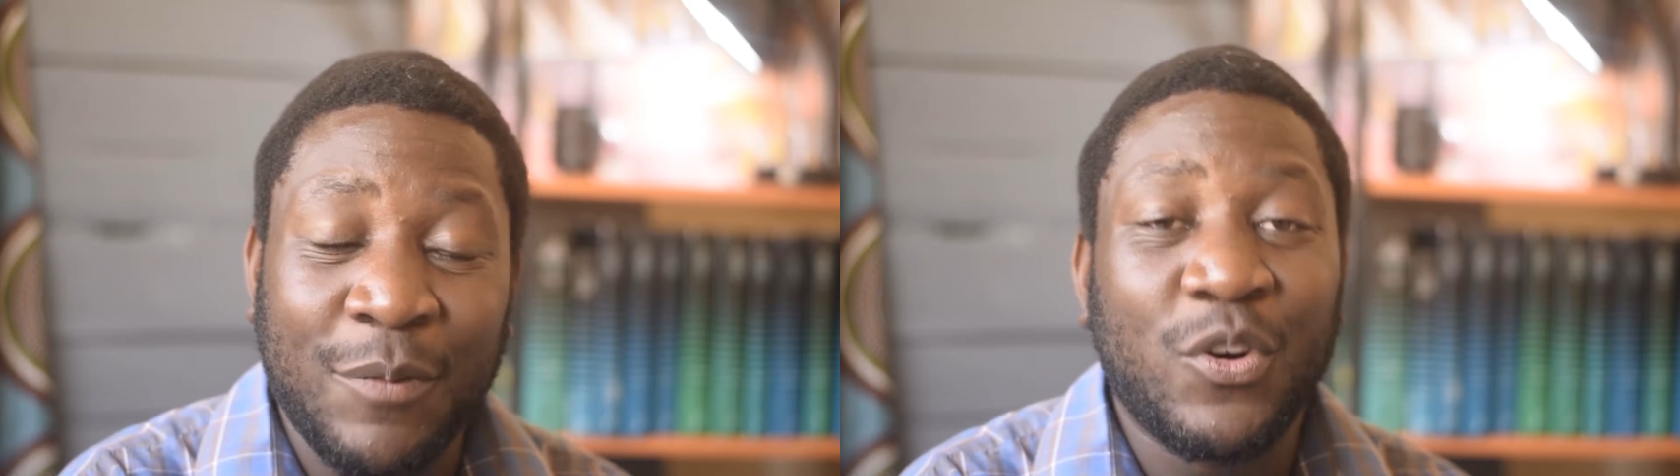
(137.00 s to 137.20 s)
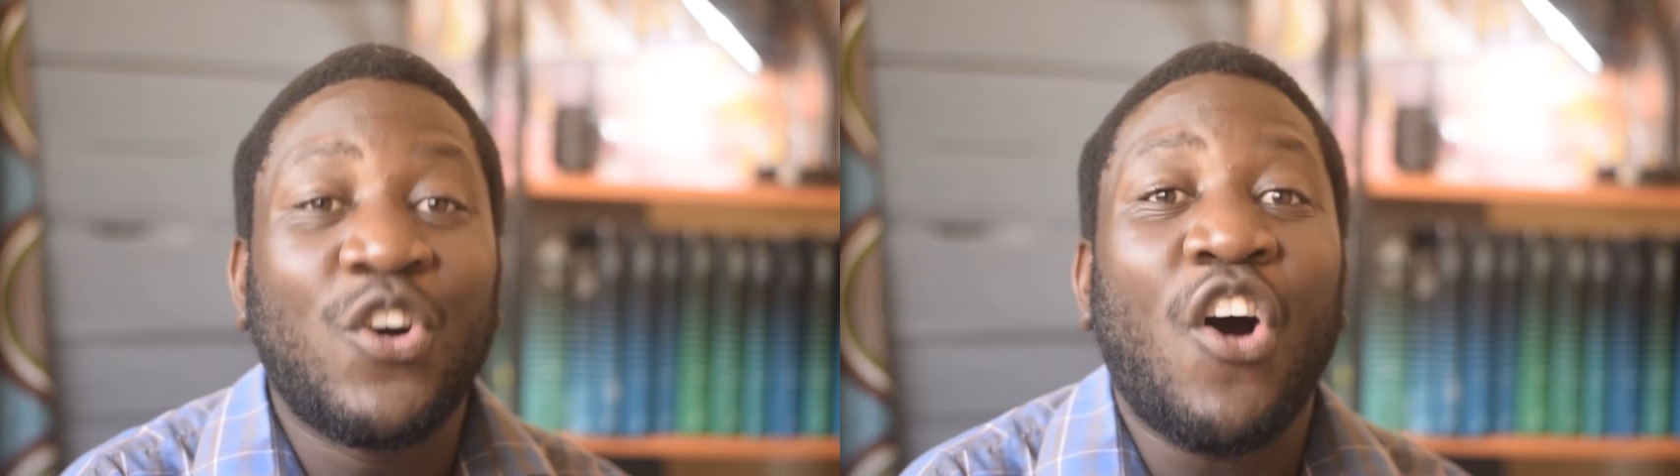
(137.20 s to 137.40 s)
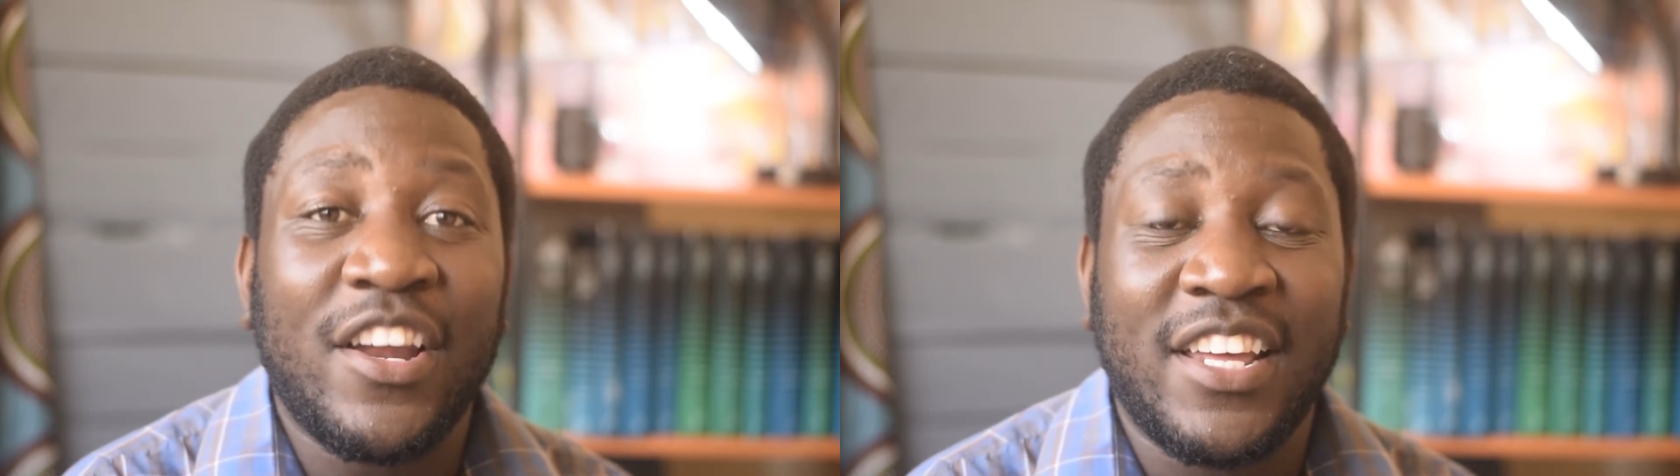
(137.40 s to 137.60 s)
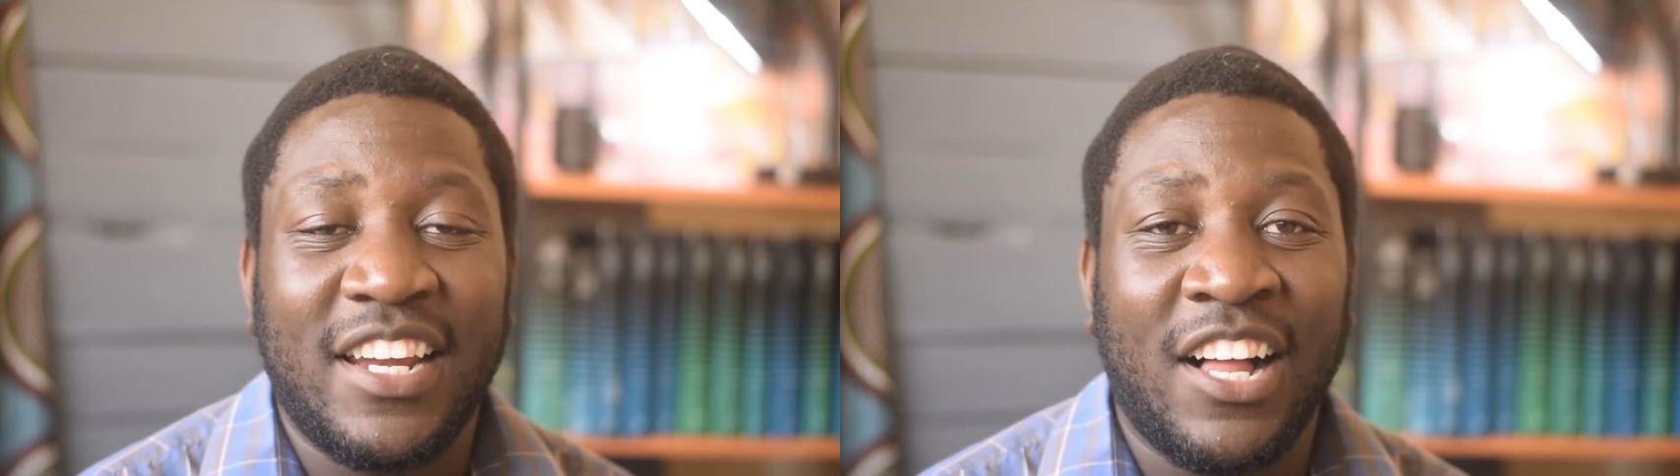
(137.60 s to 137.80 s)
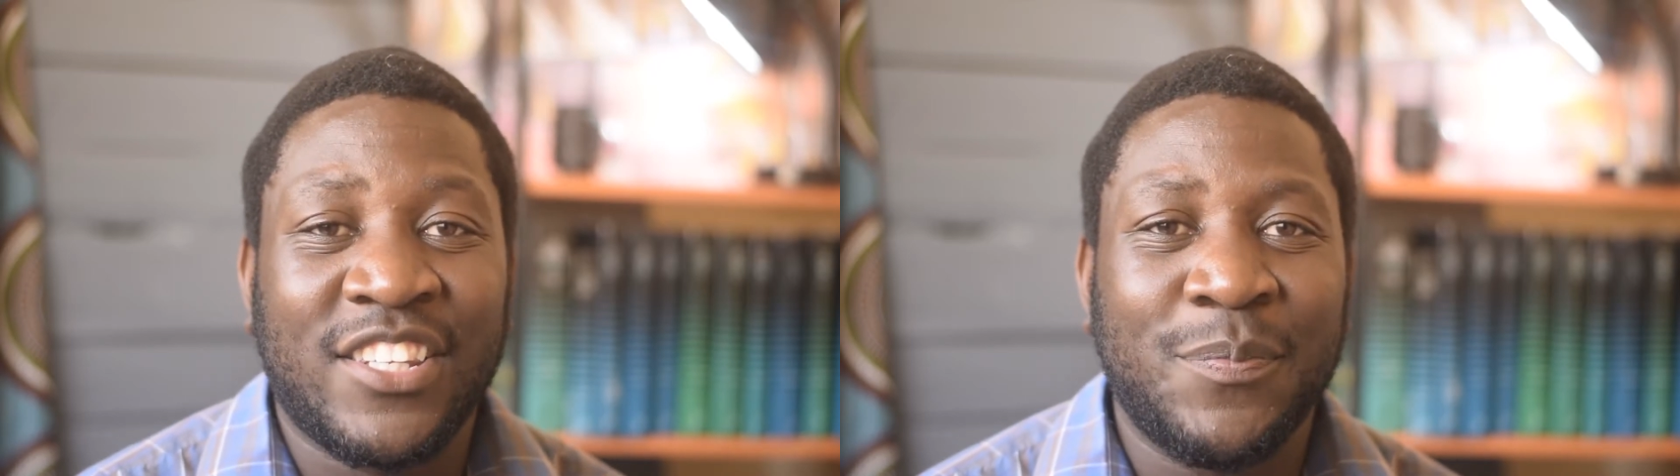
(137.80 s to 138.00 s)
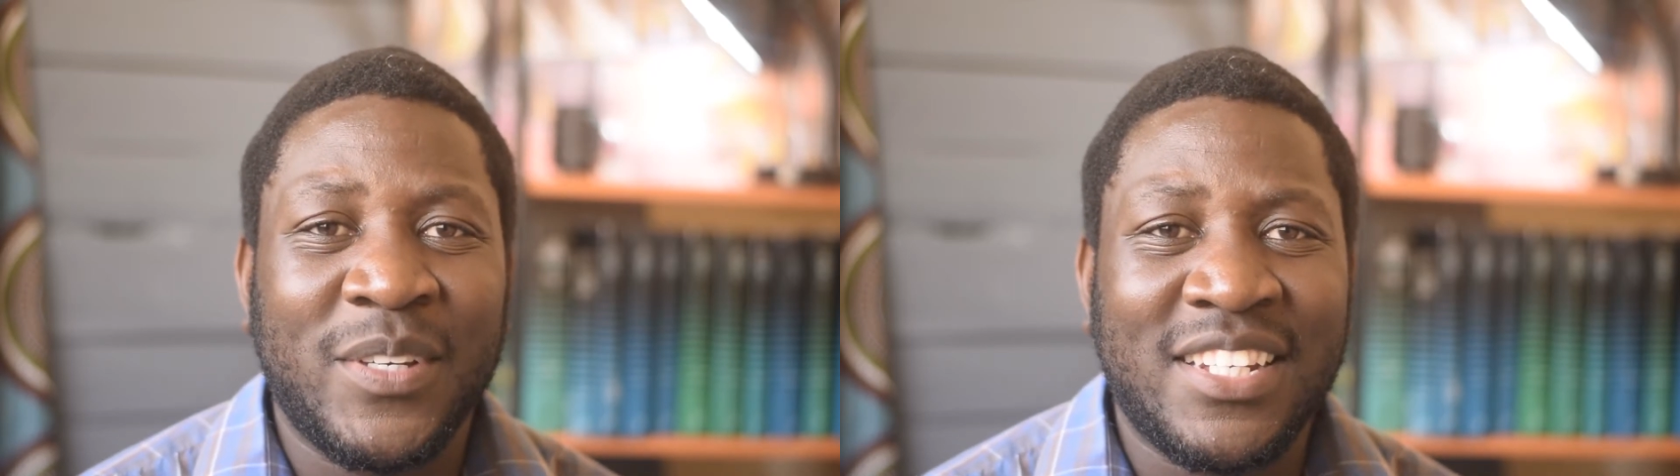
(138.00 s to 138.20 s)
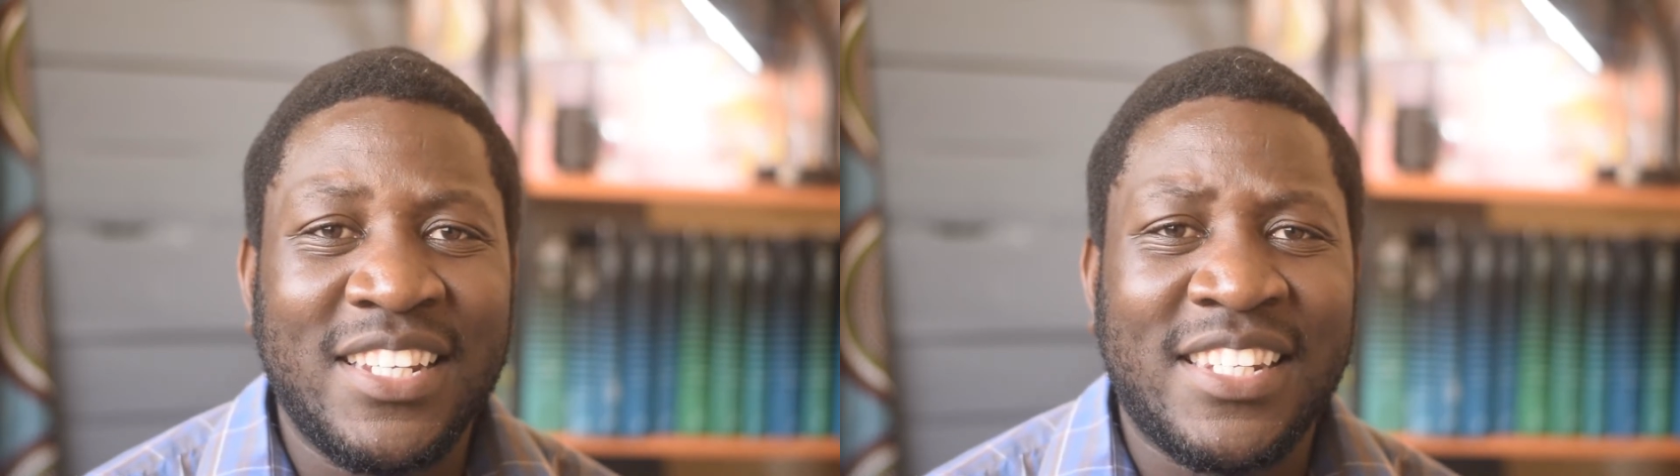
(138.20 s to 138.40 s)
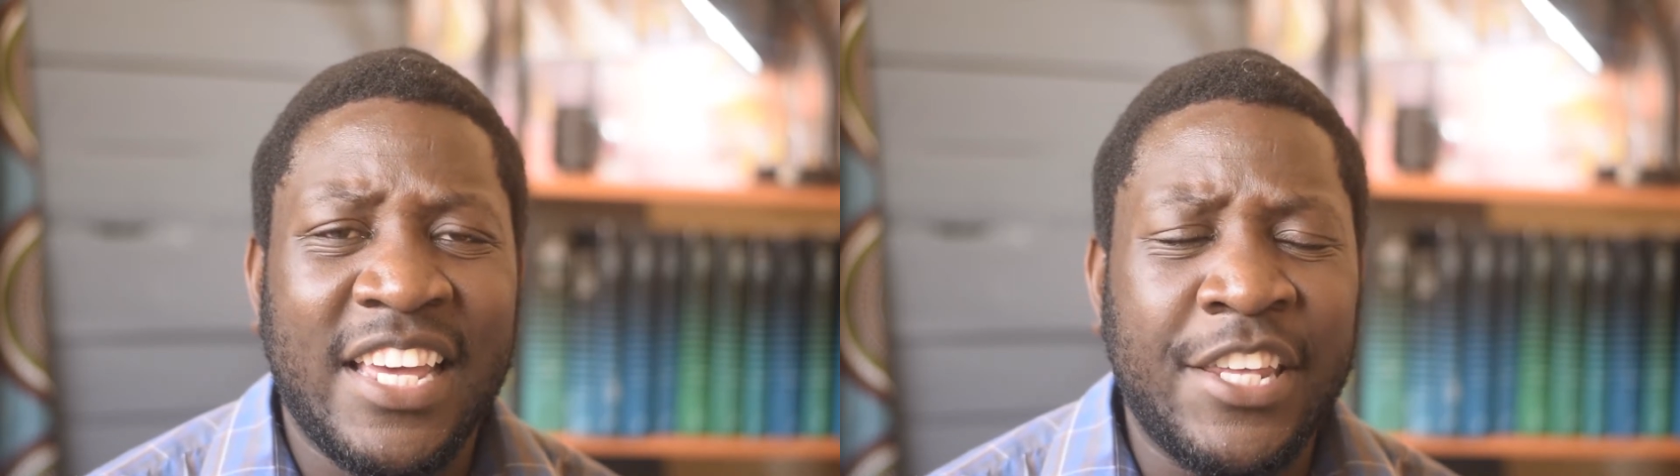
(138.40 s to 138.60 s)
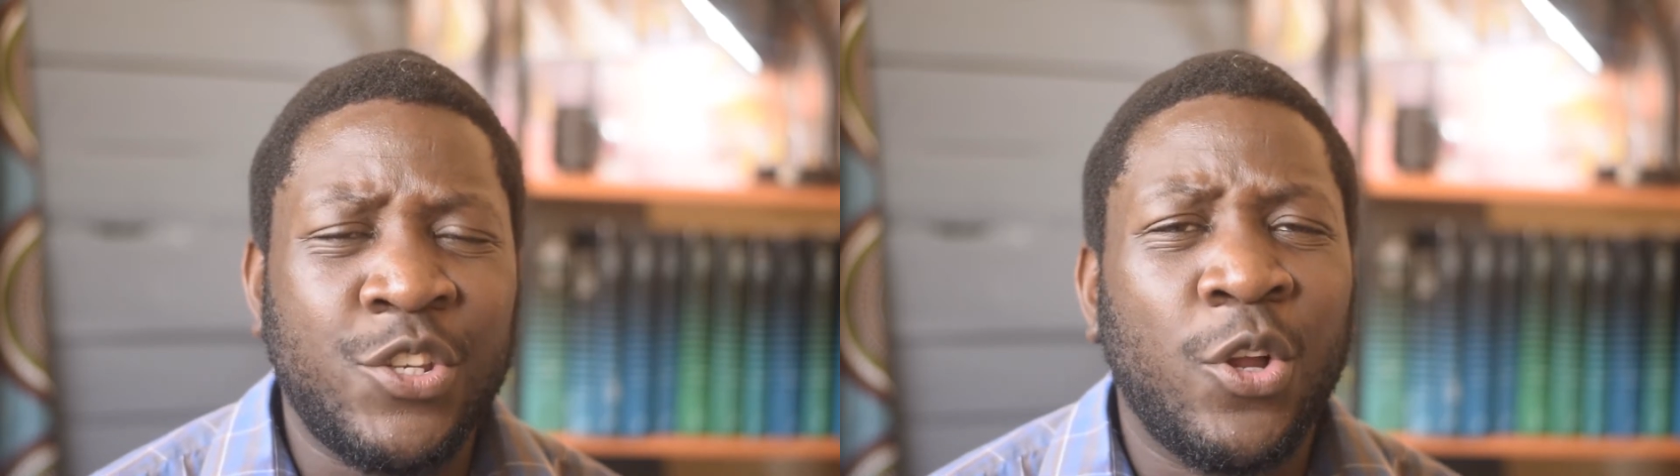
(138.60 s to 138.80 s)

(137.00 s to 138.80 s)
God had ultimately says.